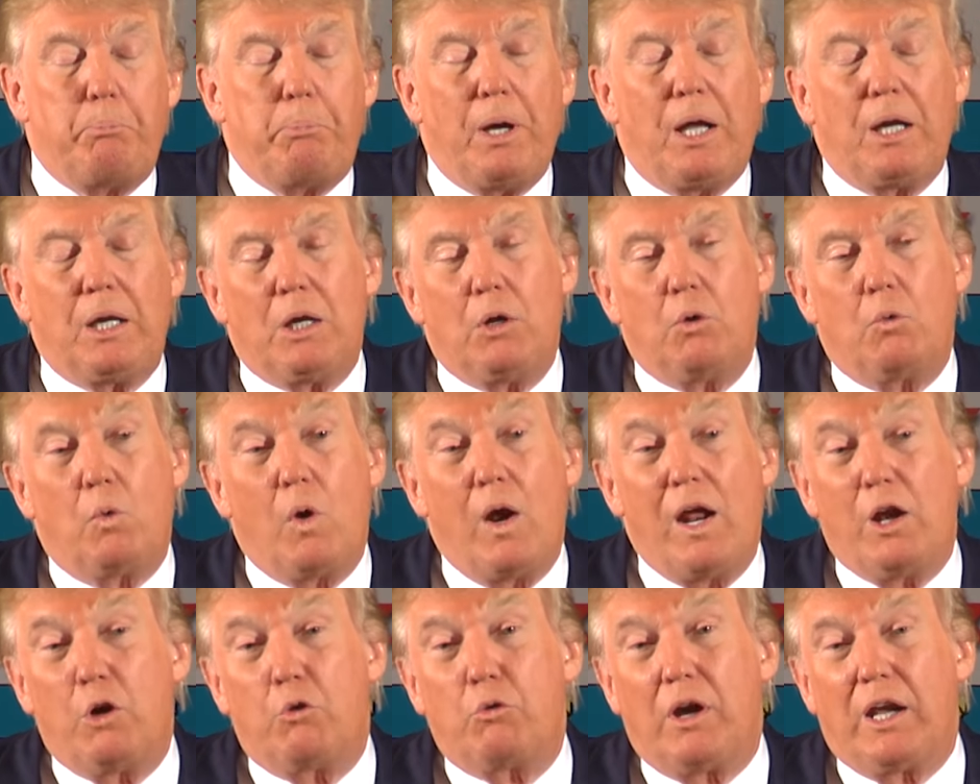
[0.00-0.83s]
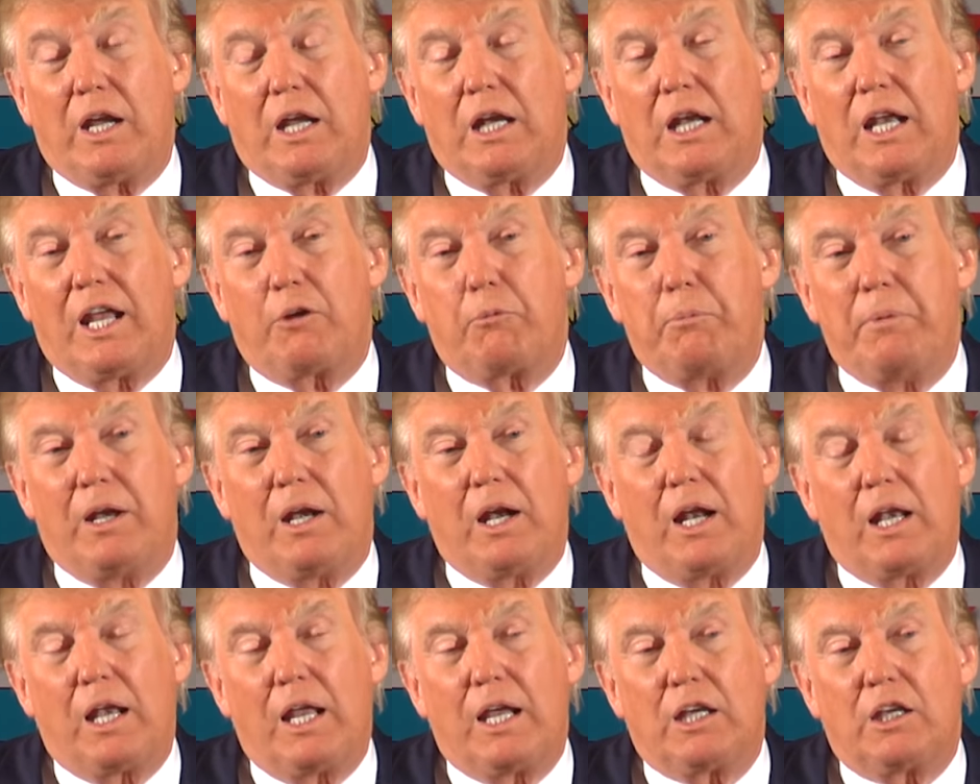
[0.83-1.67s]
But Ronald Reagan liked me
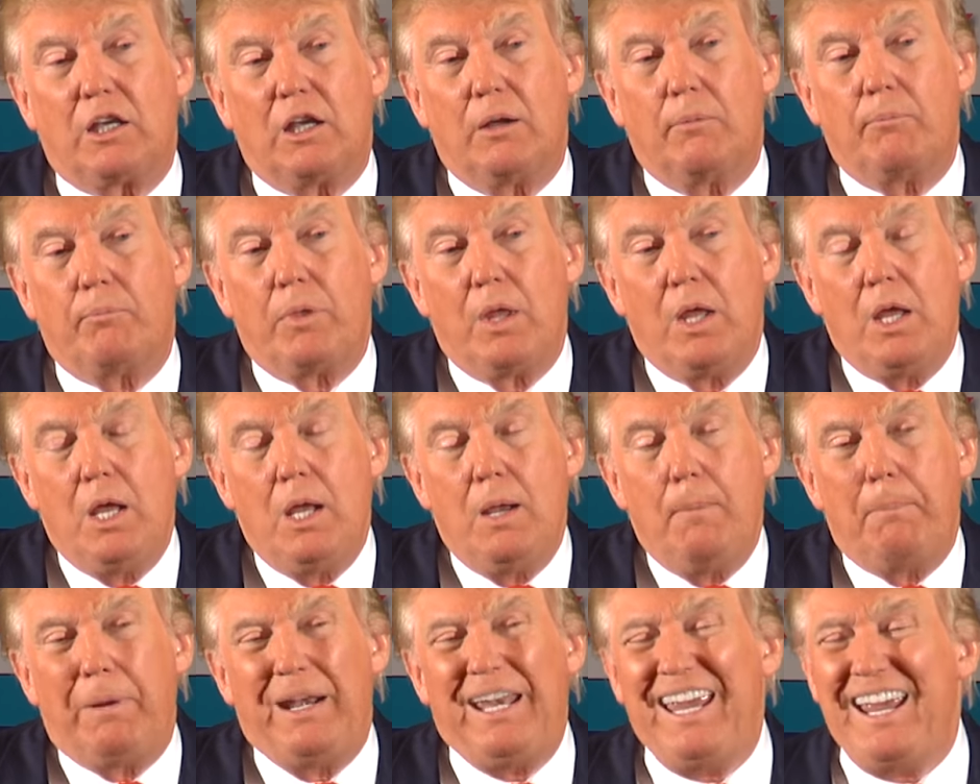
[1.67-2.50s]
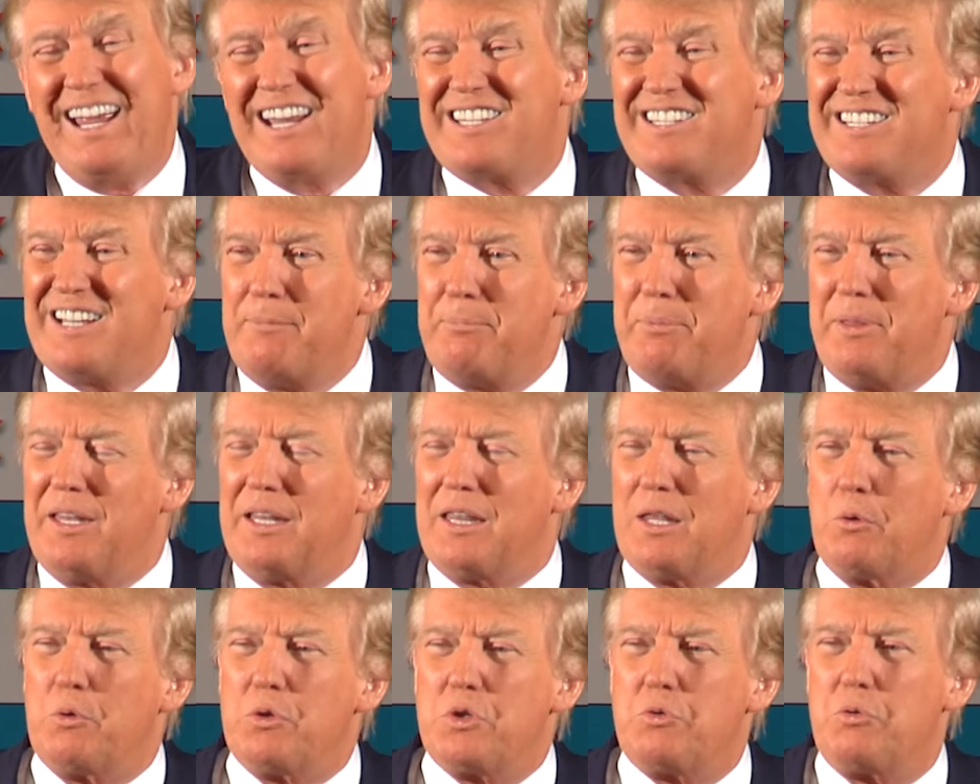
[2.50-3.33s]
and I liked him. But he had something
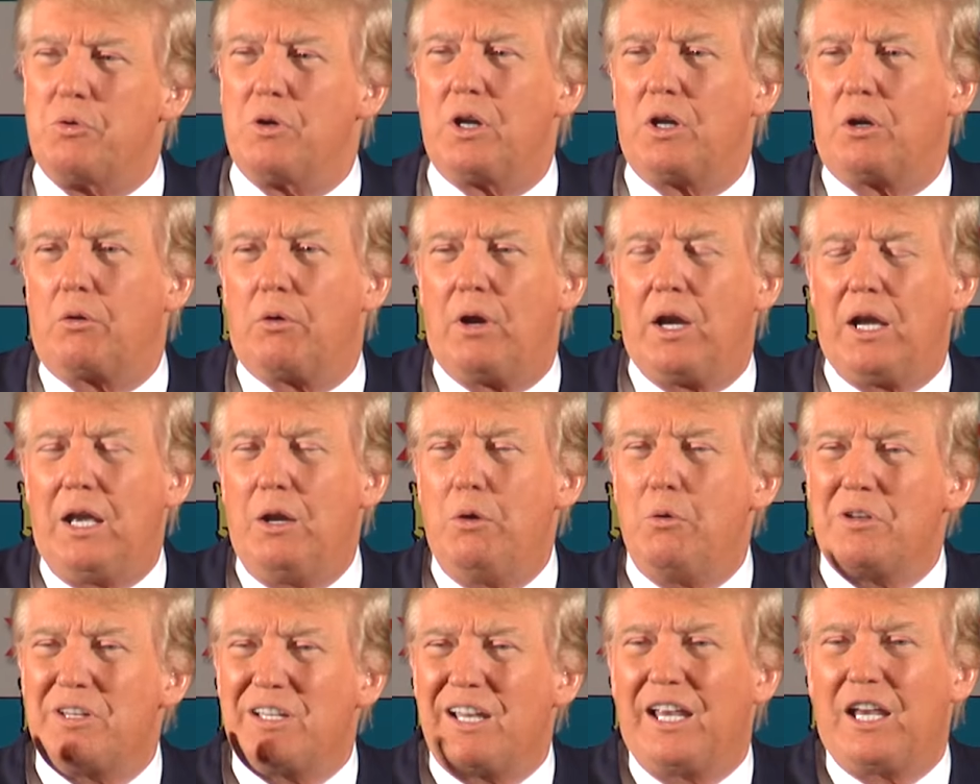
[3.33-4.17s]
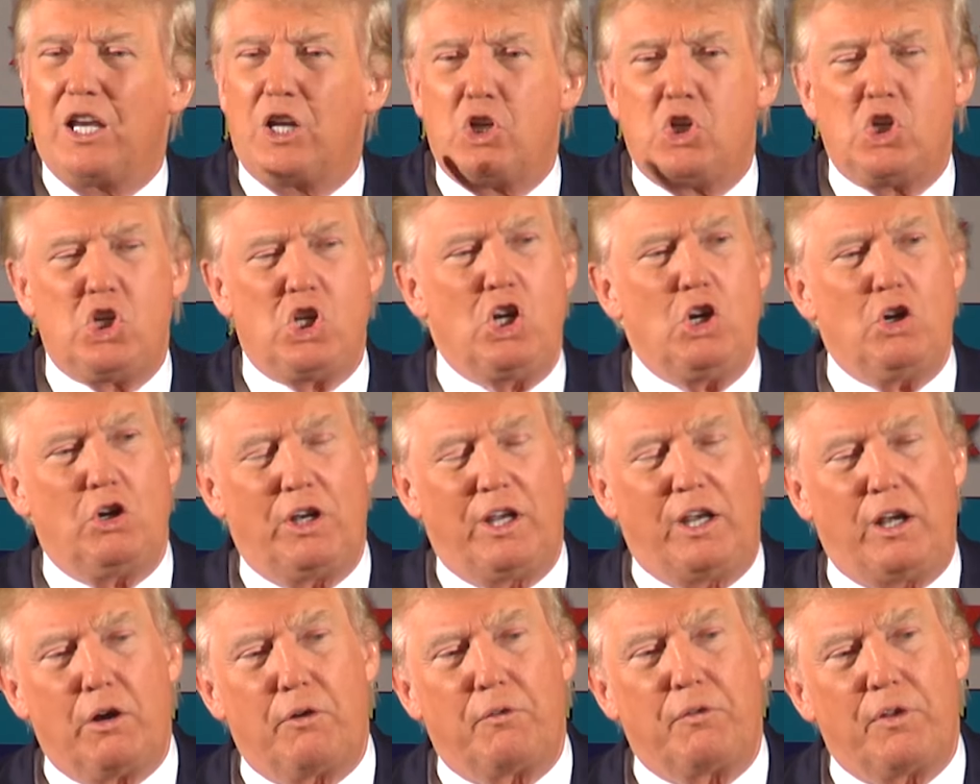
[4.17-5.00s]
that was really great. He was like a
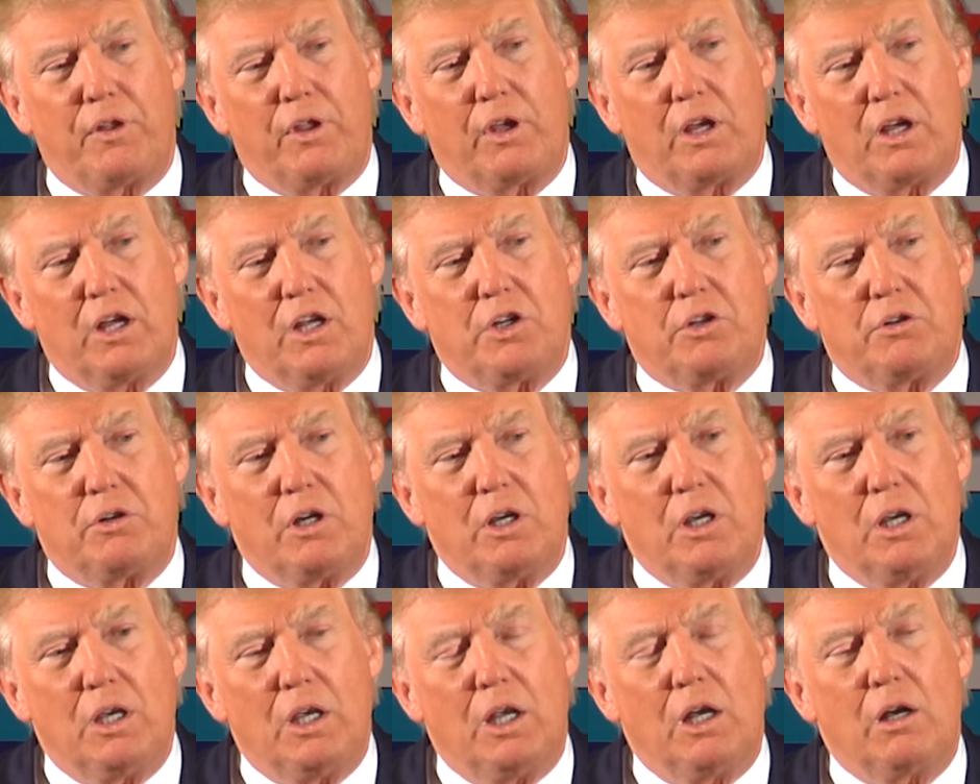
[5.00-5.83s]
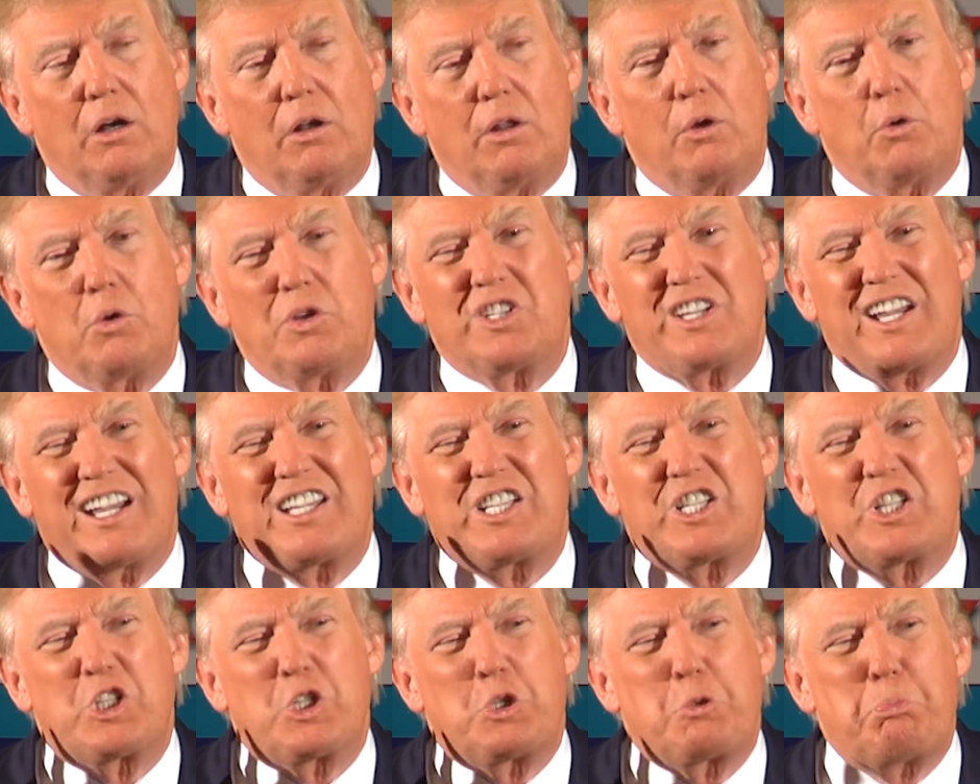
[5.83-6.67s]
cheerleader for the country. You know, there was like
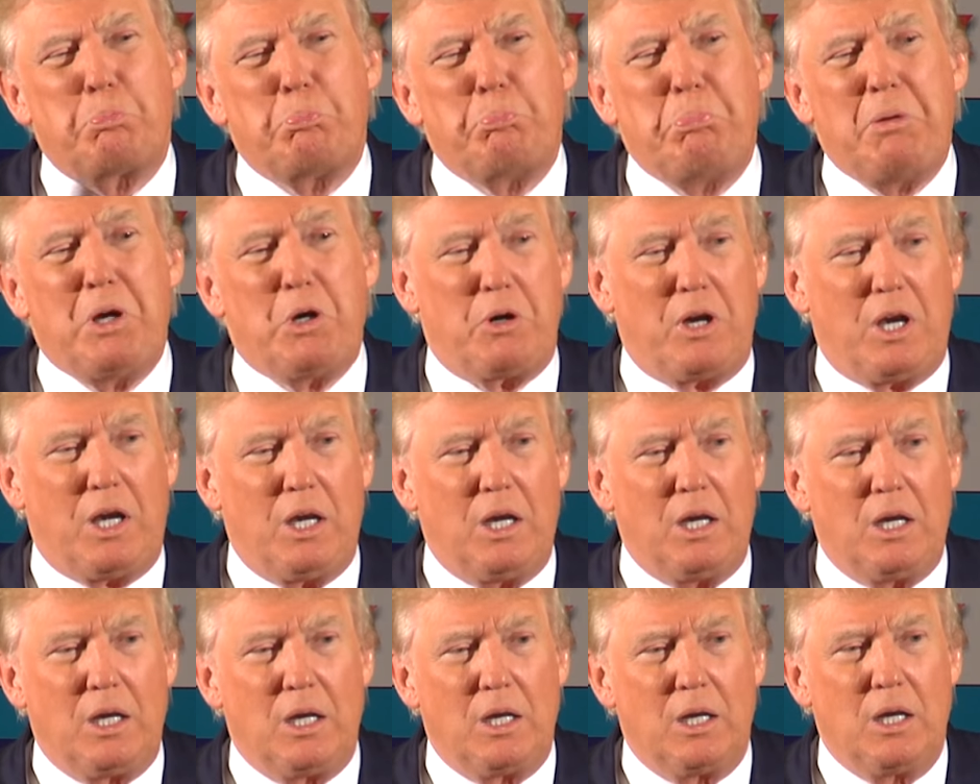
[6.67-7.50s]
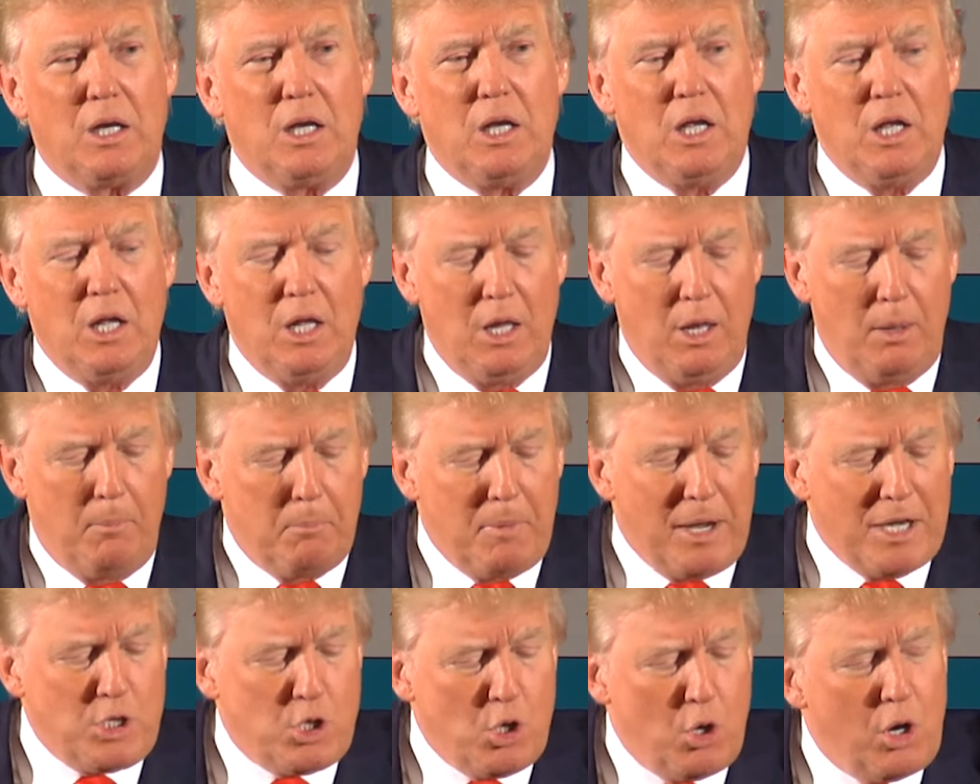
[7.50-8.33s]
spirit.
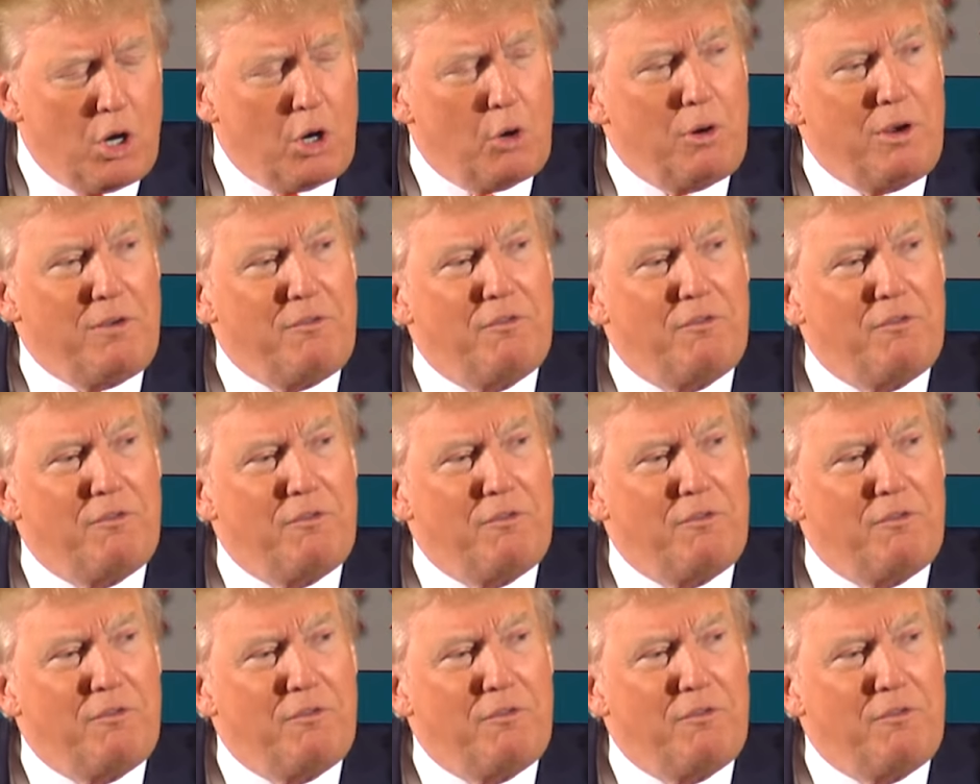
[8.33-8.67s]
My daughter